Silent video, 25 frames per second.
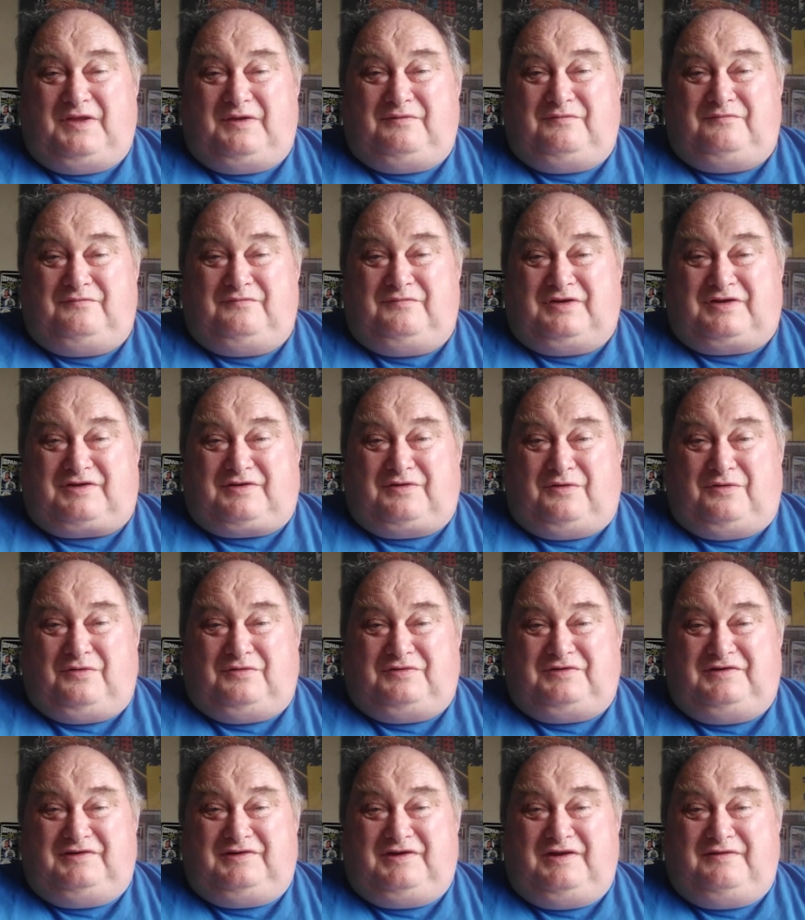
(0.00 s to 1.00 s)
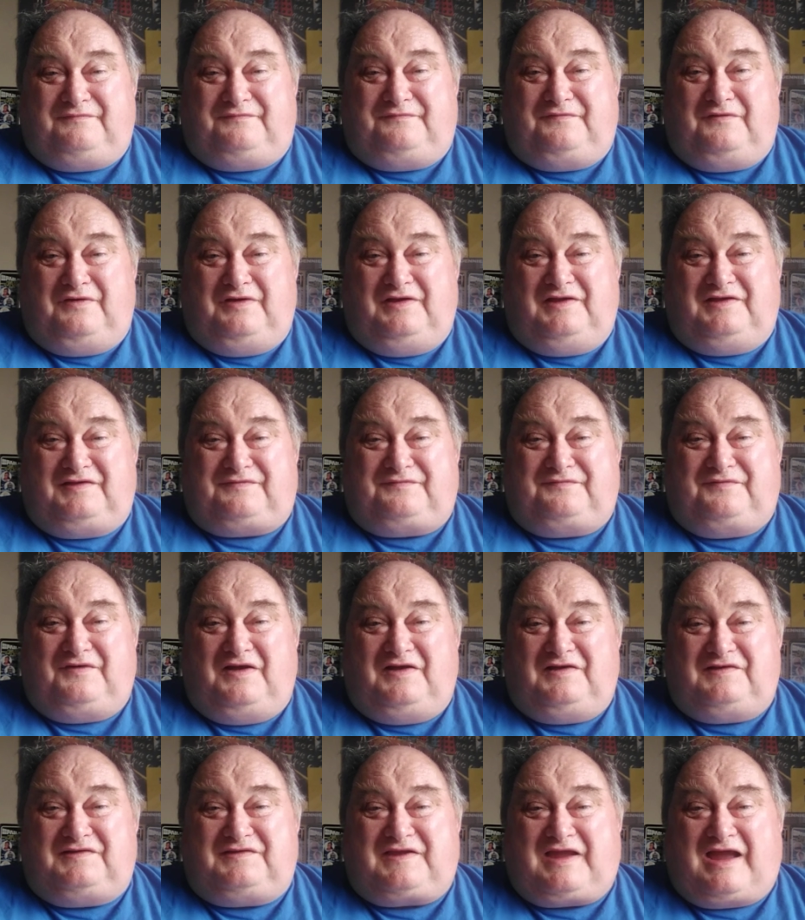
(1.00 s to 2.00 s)
recorded it for his
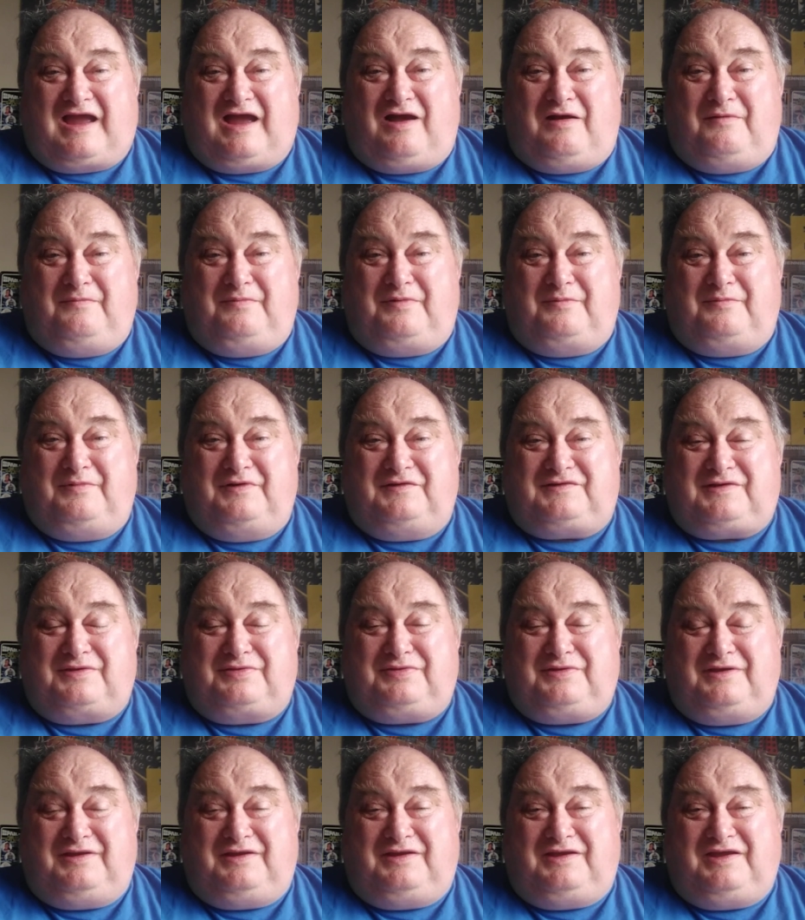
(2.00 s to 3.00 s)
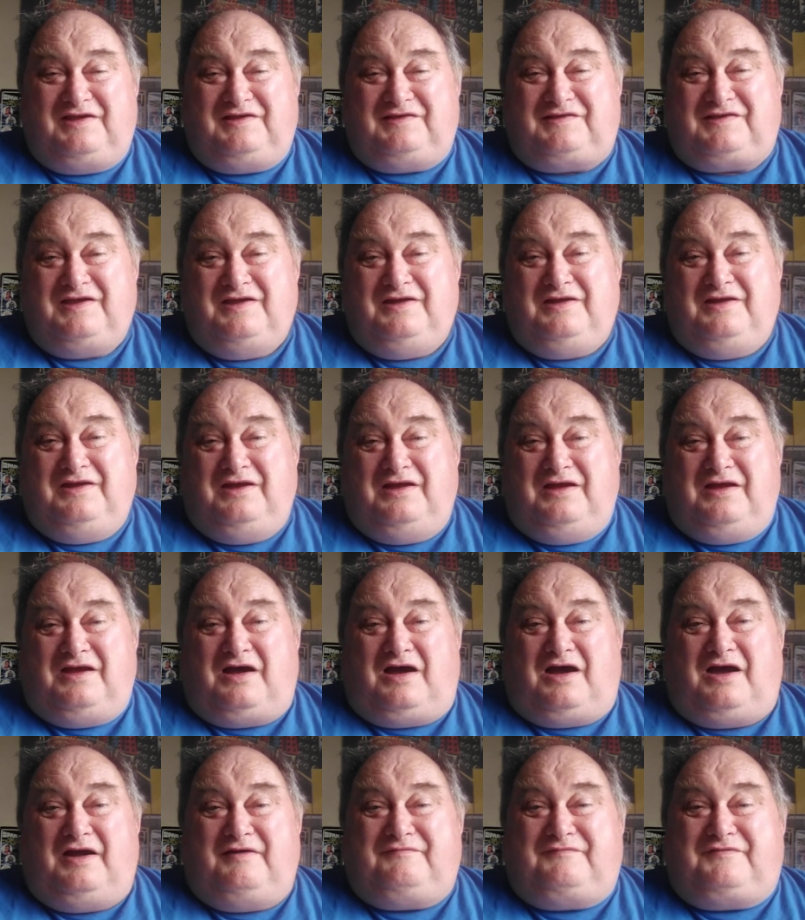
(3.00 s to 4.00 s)
first album, which I think is
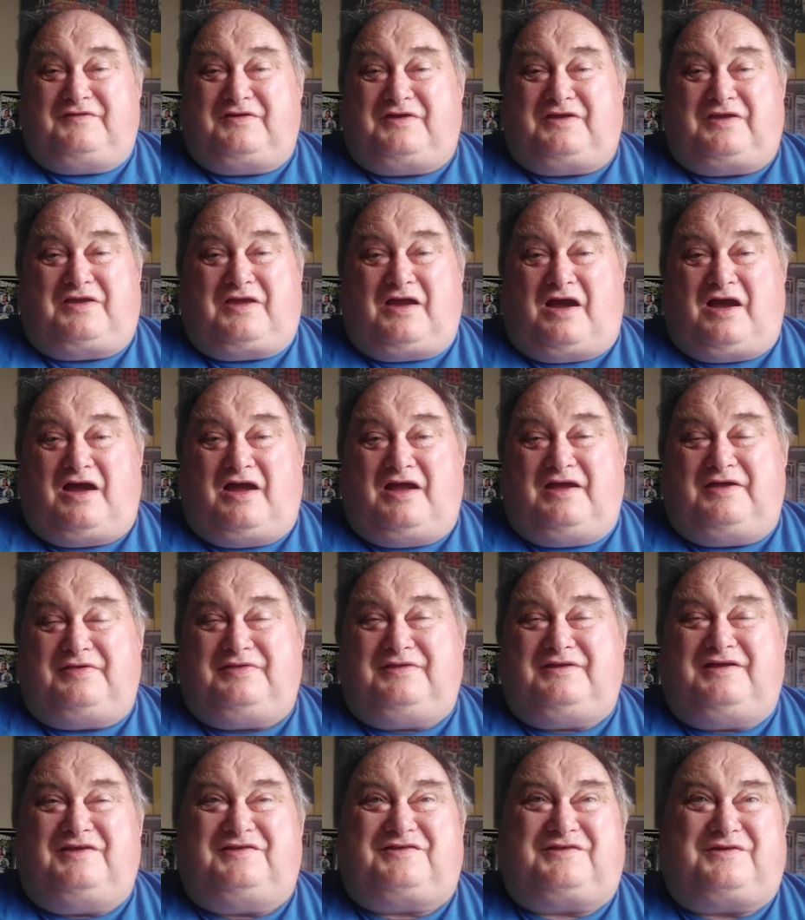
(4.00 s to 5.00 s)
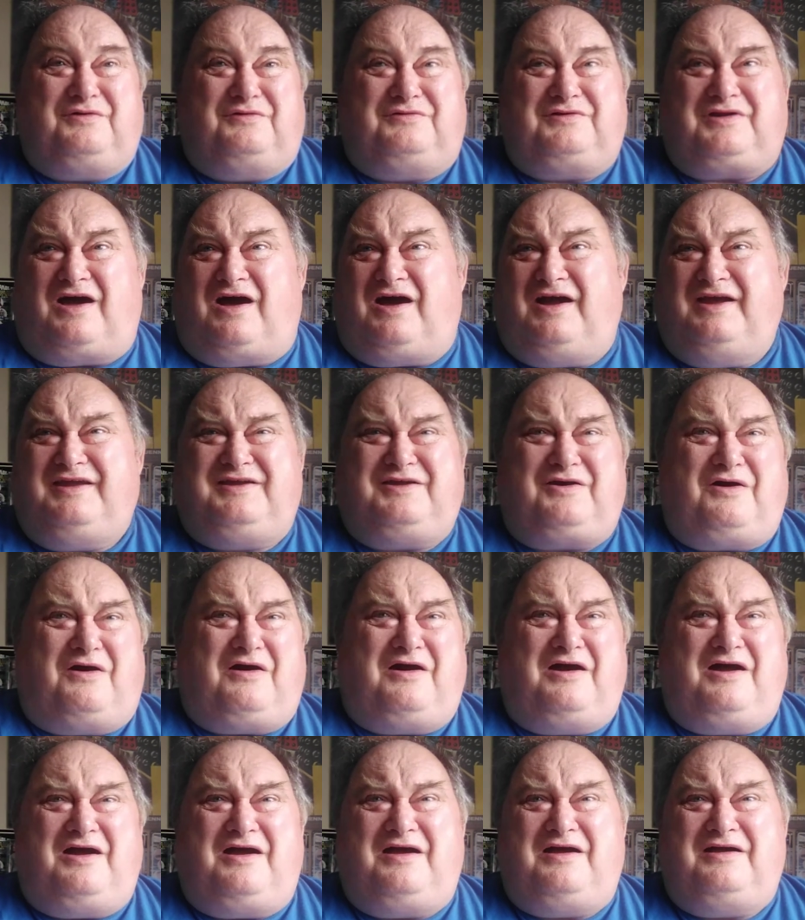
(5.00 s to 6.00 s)
I think it's called I
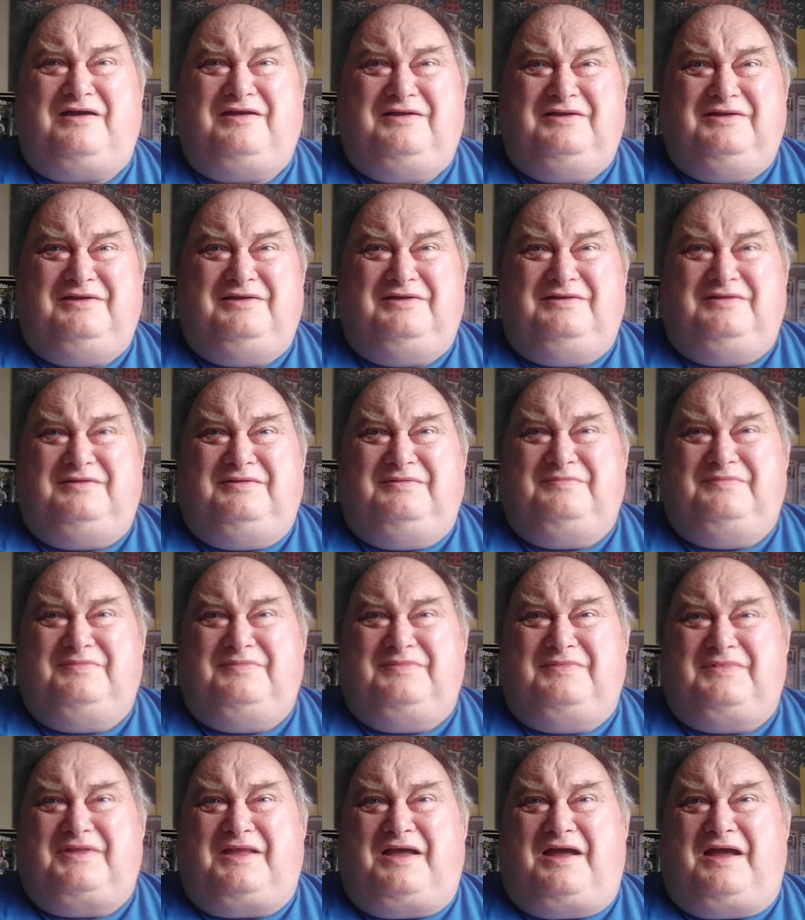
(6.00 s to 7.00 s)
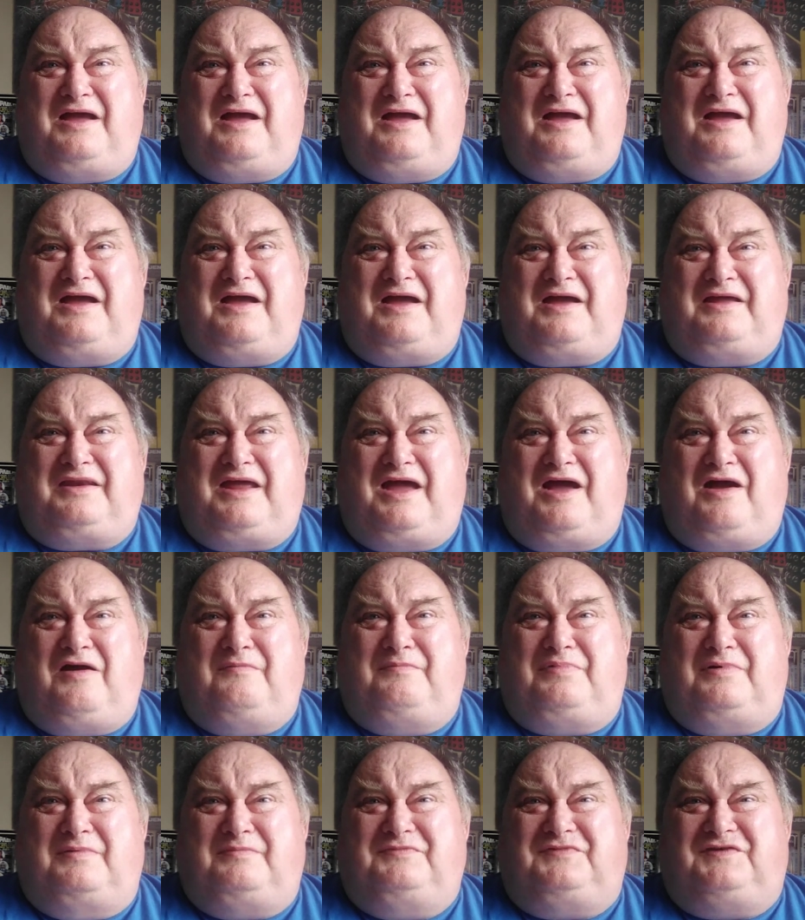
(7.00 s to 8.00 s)
Got an
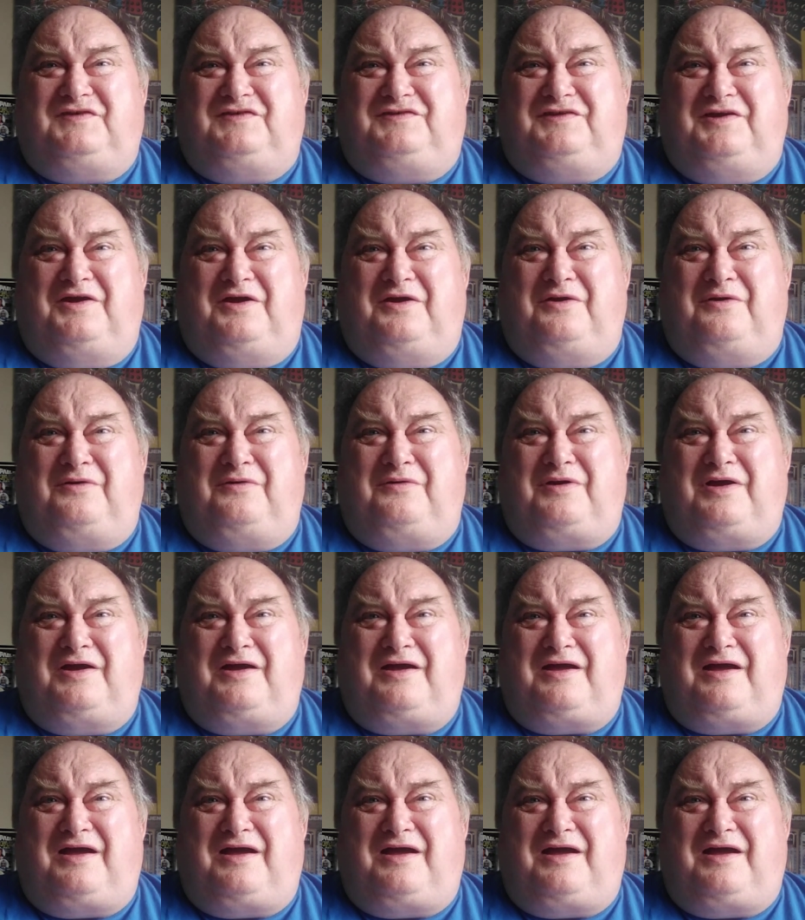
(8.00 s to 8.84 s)
Album to Do.